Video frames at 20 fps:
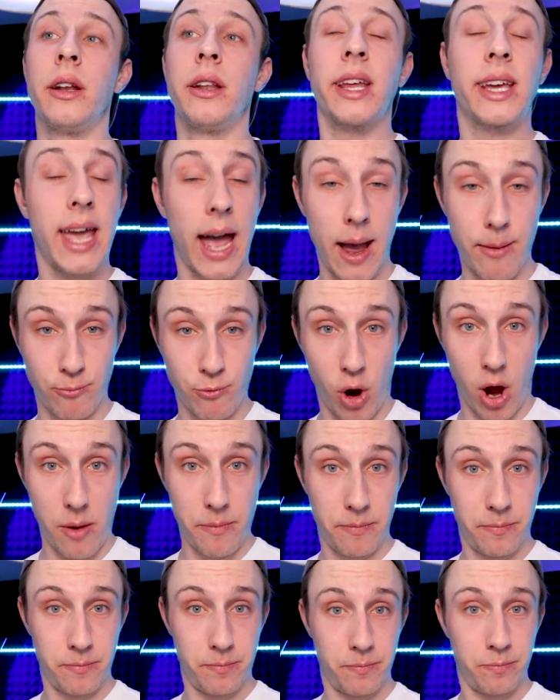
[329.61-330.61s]
The camera.
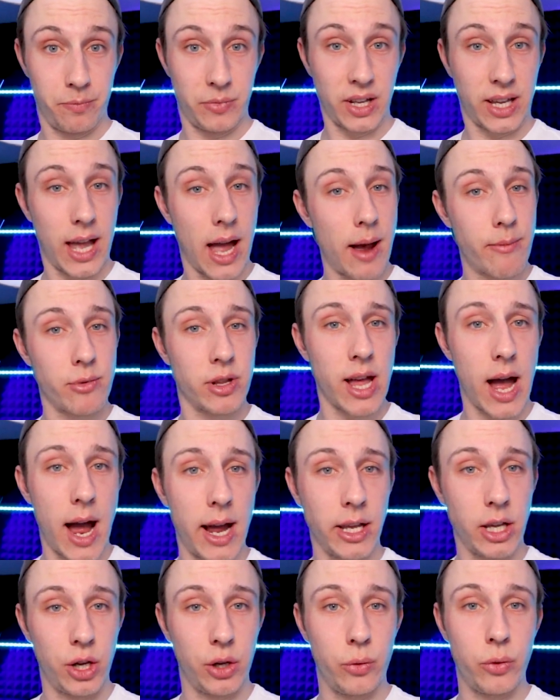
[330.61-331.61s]
The camera that I
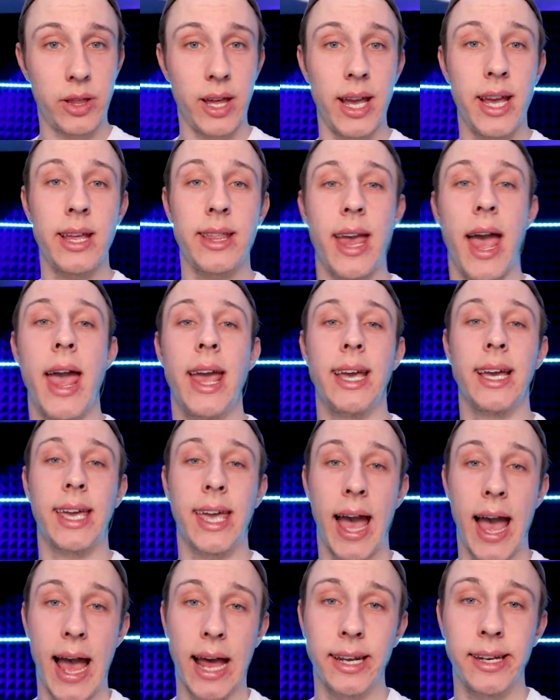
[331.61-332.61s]
use is a
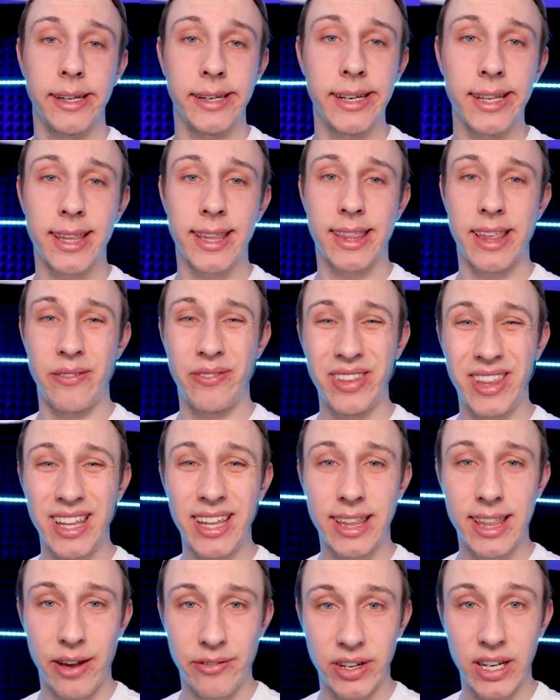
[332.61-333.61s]
Canon
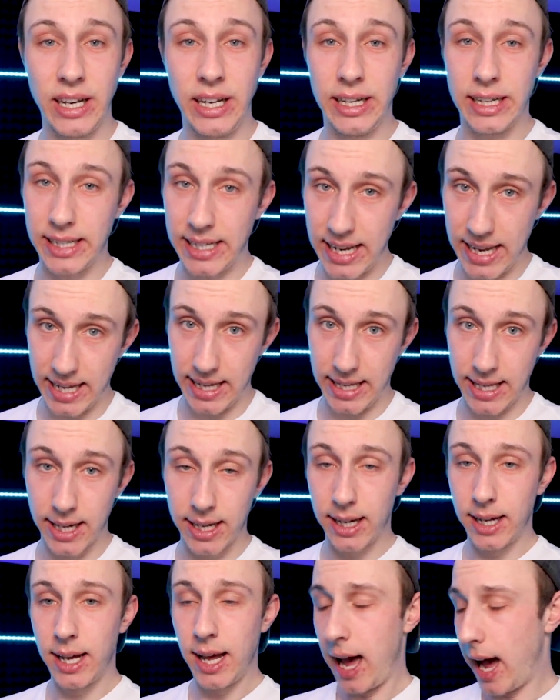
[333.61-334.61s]
77D.
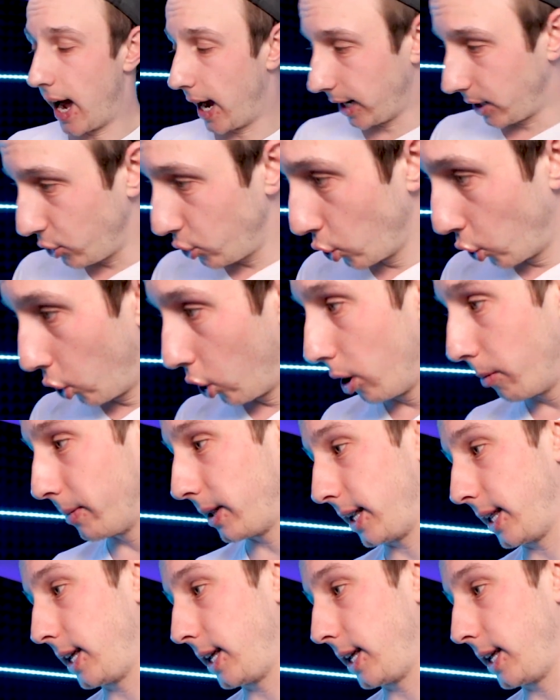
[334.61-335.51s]
I normally